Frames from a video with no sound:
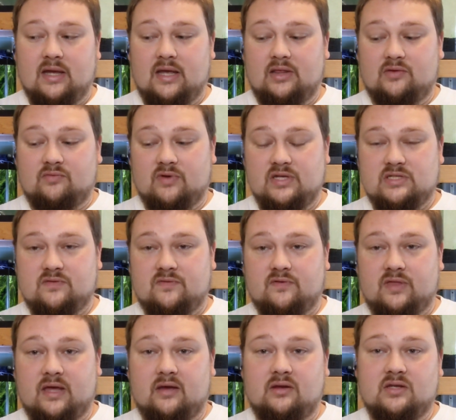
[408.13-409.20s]
And the reason for
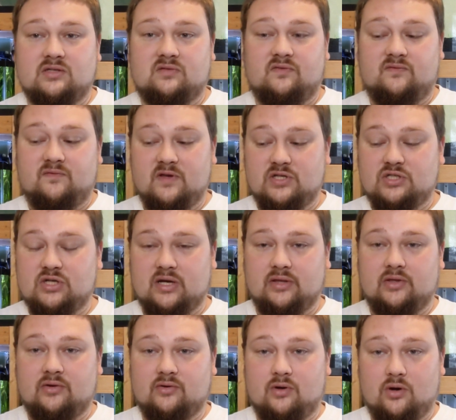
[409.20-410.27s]
that is fish
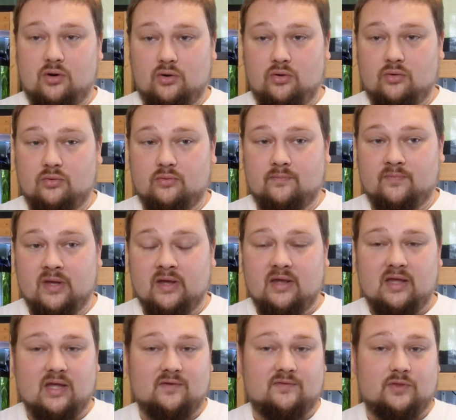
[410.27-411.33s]
on their own,
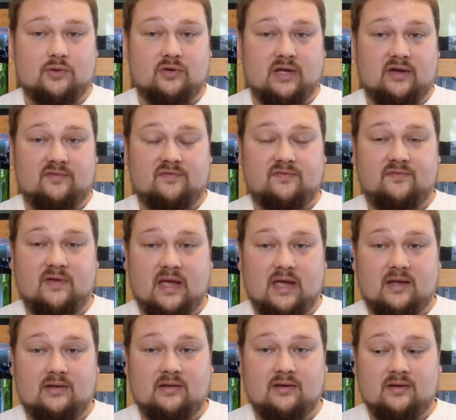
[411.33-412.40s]
if they're not
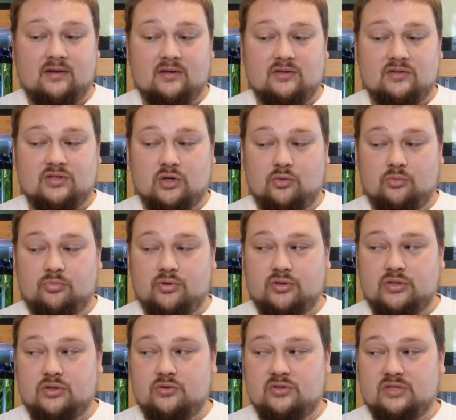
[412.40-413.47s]
fed, don't
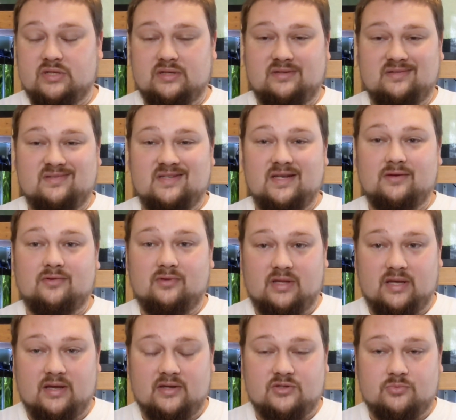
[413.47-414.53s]
produce
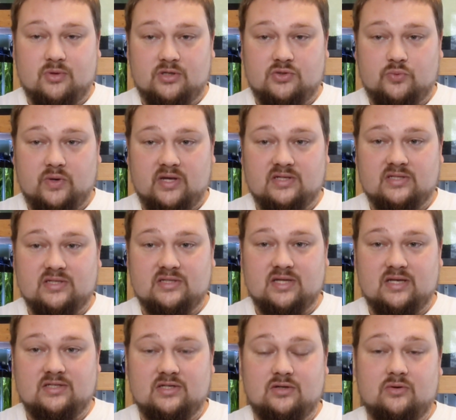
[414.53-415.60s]
nearly as much waste as
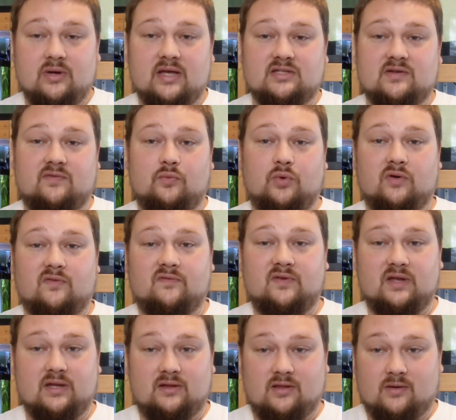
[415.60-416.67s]
they do as if we're
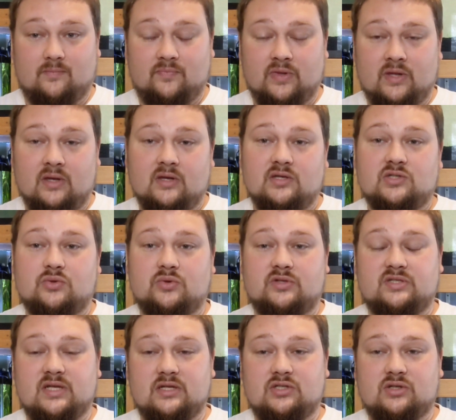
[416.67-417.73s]
feeding them. So
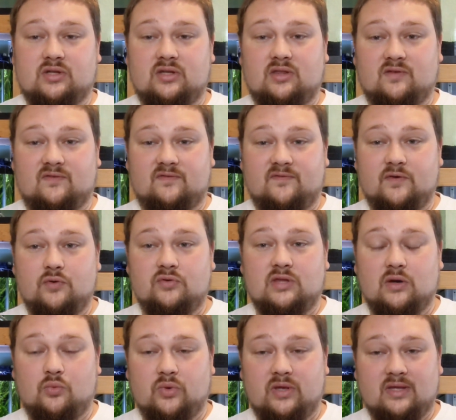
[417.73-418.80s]
essentially, the food
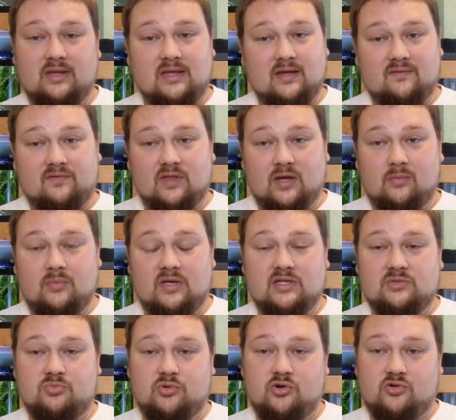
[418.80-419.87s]
that we give them
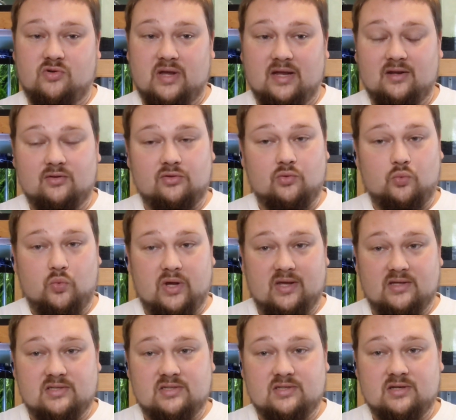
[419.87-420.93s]
is creating the
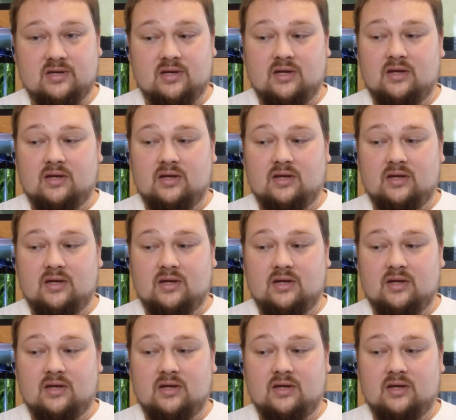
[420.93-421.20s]
waste